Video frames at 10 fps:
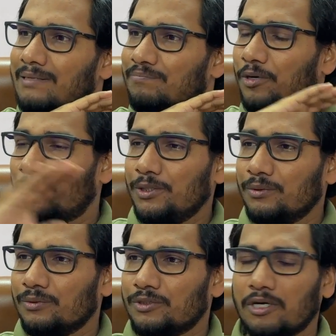
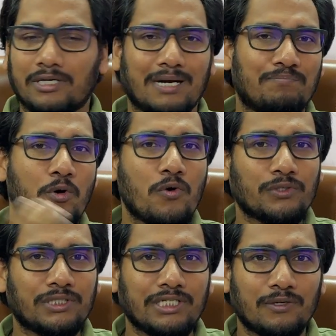produce or
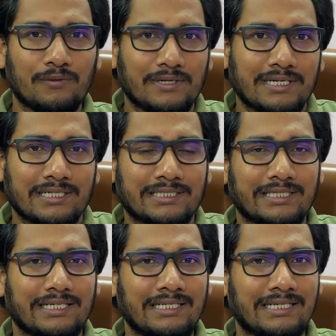compose their works
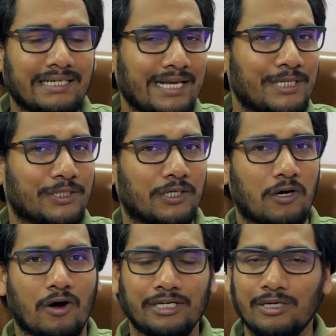in a nature
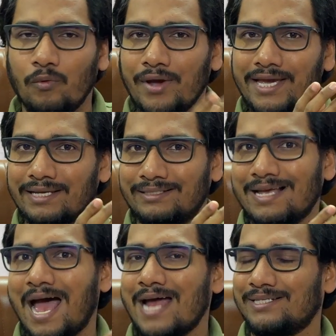or in a way
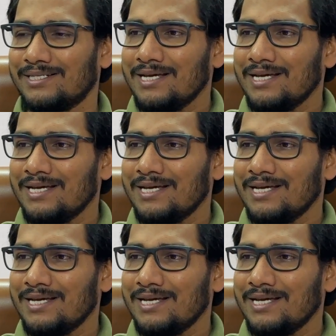that